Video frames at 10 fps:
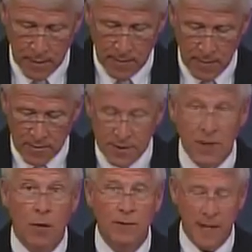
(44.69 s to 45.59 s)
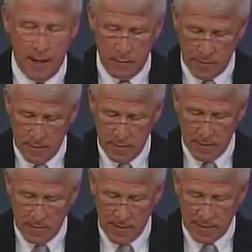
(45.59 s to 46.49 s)
There is no
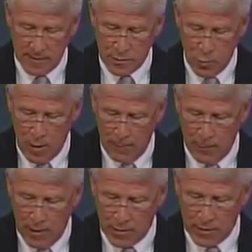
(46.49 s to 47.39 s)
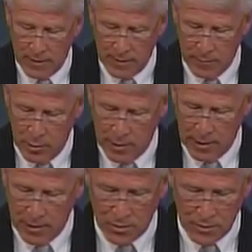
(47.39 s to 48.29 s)
doubt that this cooperation and
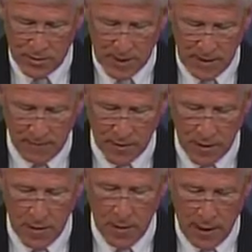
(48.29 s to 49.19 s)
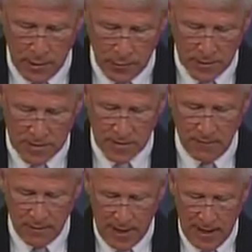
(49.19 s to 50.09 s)
communication saved hundreds
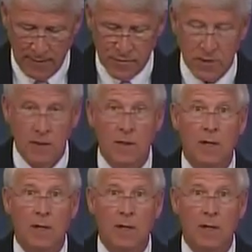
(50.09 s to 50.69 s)
of lives